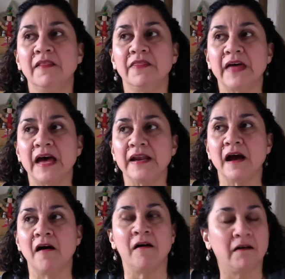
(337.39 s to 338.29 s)
that
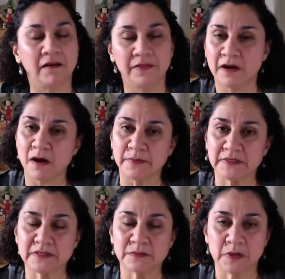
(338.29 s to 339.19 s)
all the
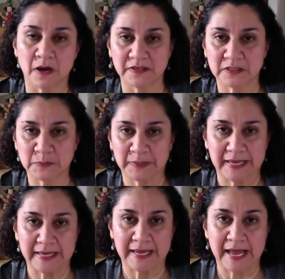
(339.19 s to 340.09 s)
garments were on
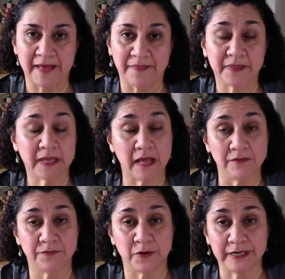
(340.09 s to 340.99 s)
display at the
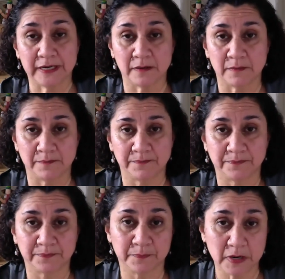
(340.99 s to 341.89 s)
California
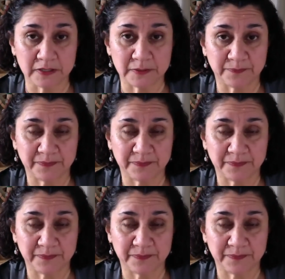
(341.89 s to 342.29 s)
Mart,